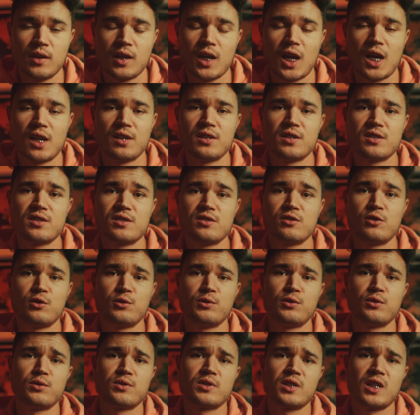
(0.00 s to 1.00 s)
And this is going
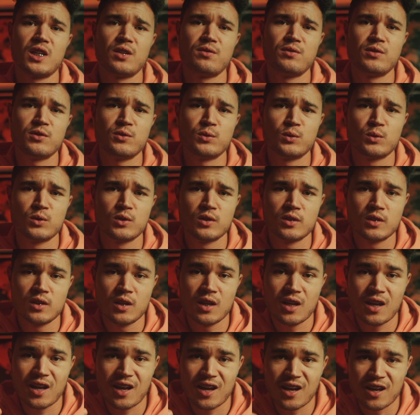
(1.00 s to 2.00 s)
to save you
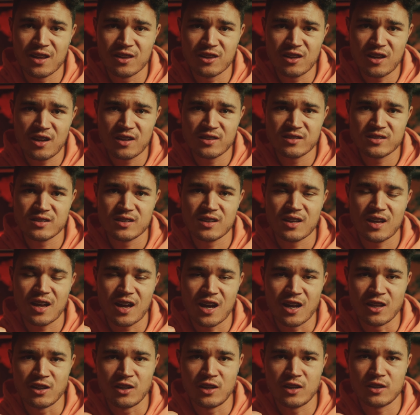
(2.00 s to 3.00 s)
a lot
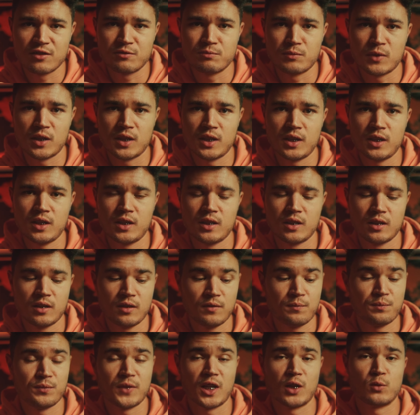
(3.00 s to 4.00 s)
of money
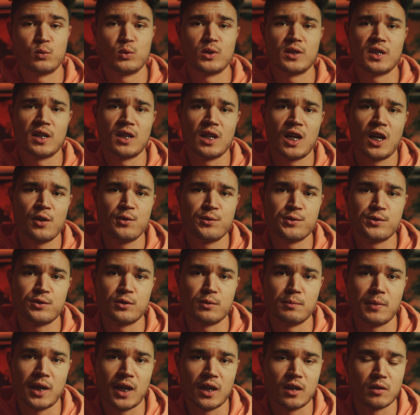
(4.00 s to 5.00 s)
that would allow you to
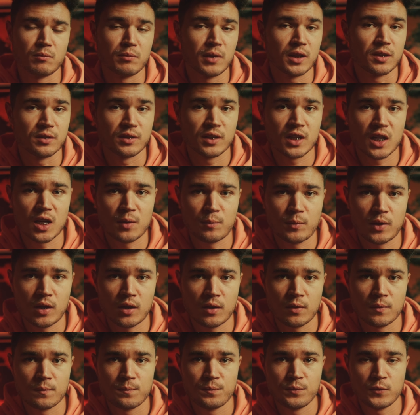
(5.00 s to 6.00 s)
buy a better
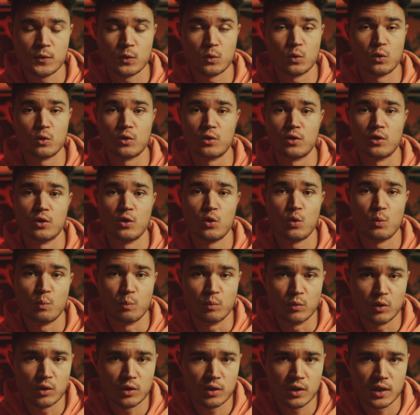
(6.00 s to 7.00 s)
camera or
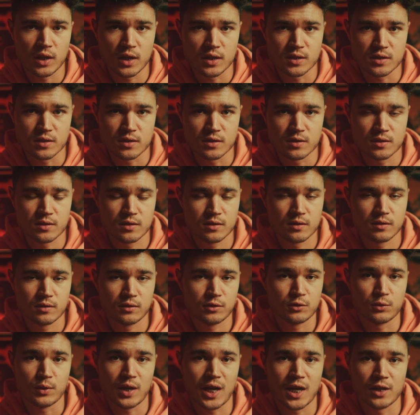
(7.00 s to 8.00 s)
more lenses
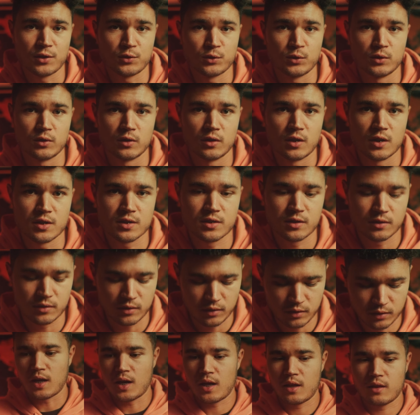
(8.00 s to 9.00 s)
to add to your arsenal.
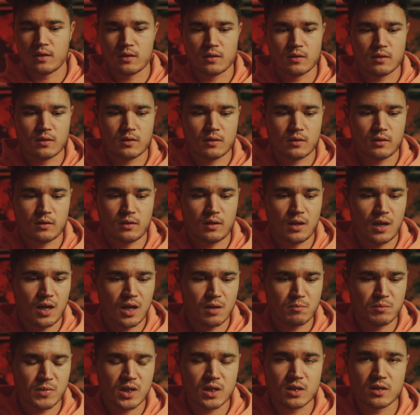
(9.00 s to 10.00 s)
And yeah, I
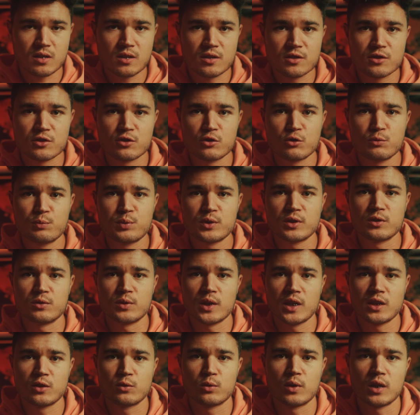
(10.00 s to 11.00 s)
mean, they're super
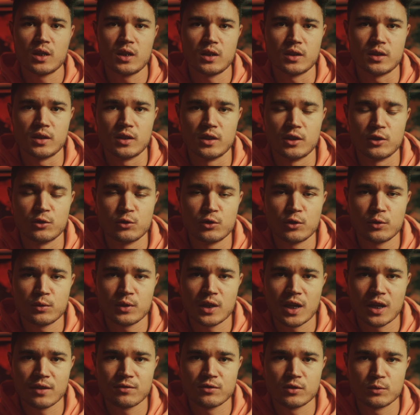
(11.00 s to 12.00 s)
great quality. You don't
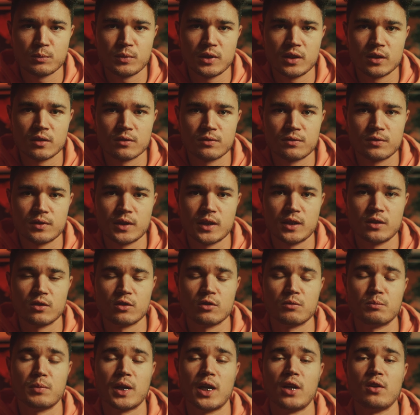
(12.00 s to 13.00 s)
have to be afraid
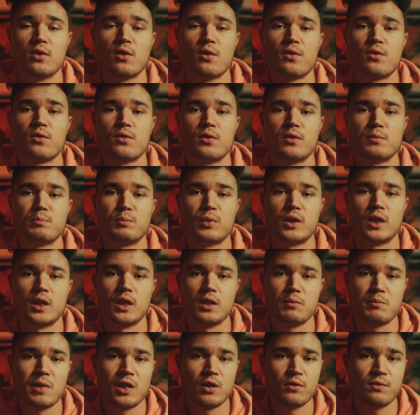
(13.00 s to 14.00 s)
of buying a third-party
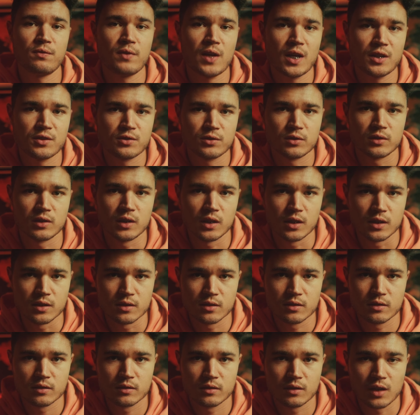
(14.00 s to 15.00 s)
manufacturer
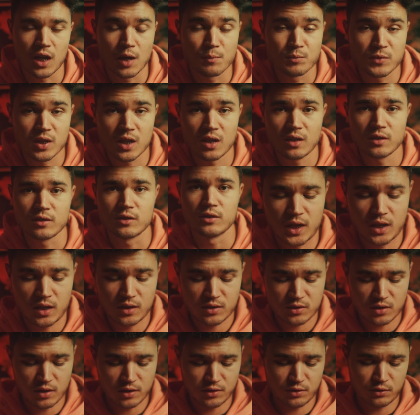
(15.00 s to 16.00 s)
lens. I'm telling you. And
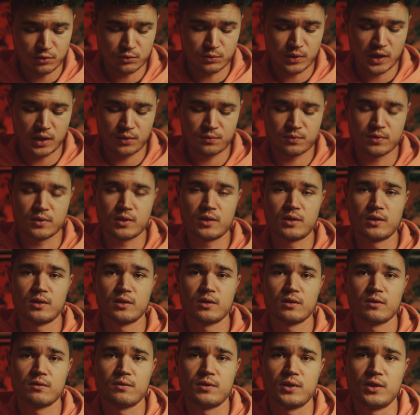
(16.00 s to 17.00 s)
it's also great for
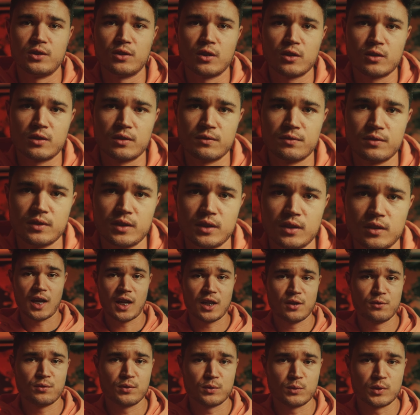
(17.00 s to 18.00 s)
videography. And
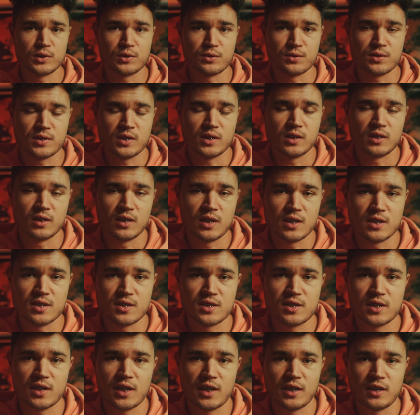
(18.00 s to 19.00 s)
if you want to see the lens
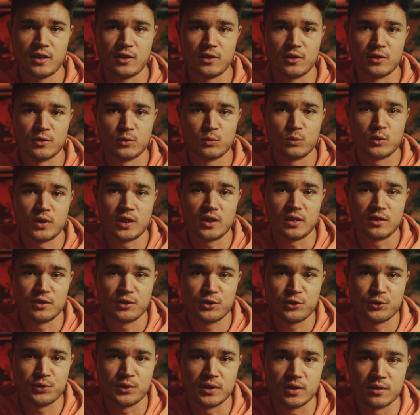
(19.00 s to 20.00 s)
shining while
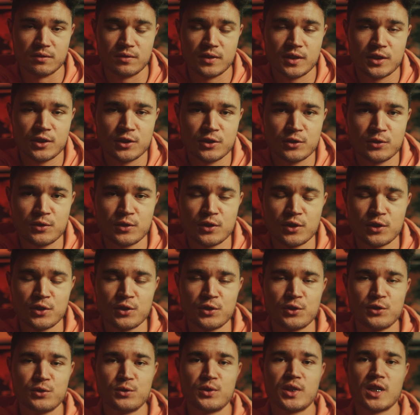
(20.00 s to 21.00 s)
shooting video,
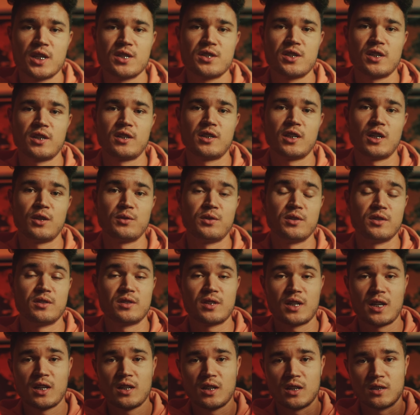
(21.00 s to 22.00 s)
you can check out the
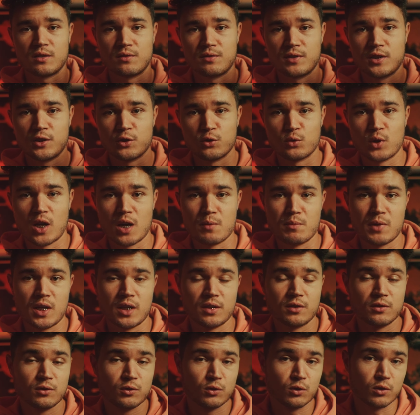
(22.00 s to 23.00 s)
Thailand video I
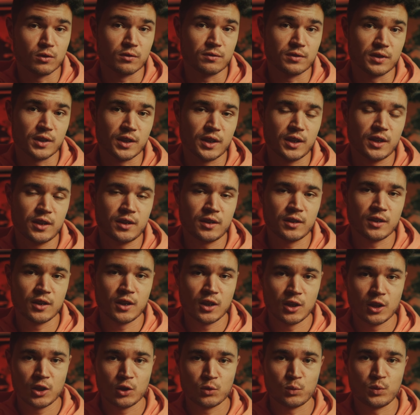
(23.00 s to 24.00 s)
made over here,
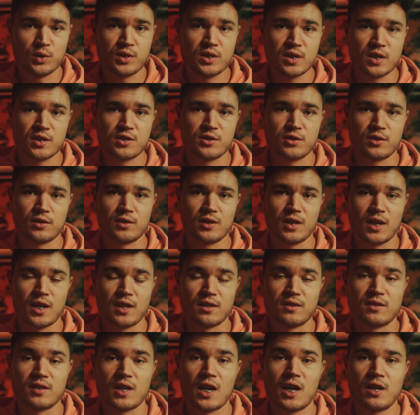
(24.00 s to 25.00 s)
which I shot
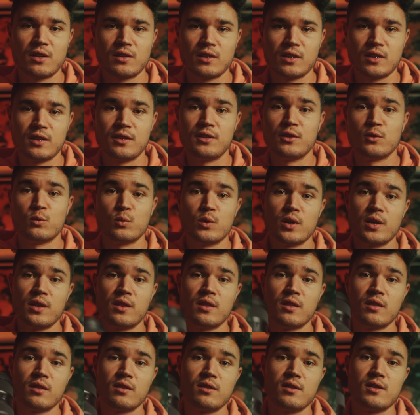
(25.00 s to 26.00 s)
entirely with
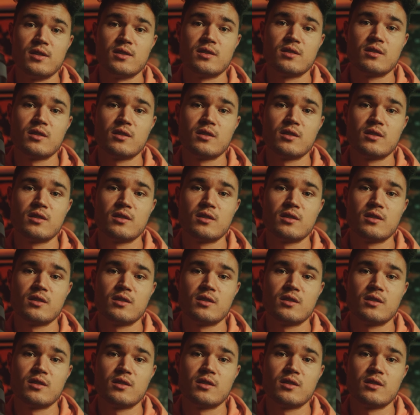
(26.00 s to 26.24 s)
this